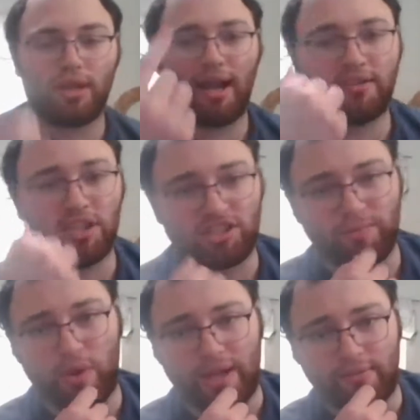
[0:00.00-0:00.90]
At this
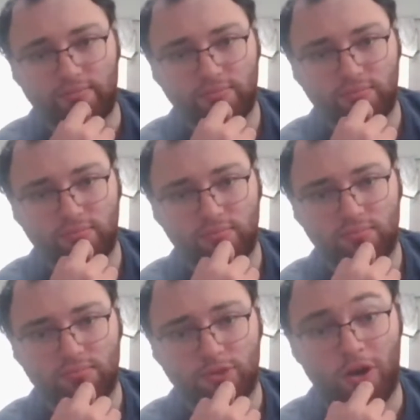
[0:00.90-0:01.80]
point.
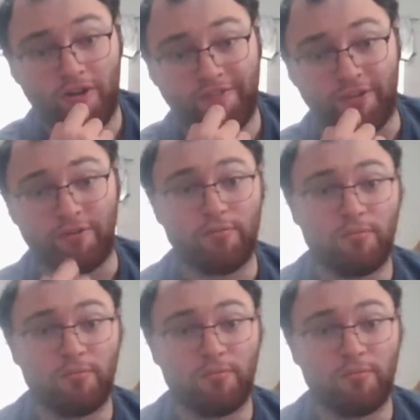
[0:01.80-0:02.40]
Awful.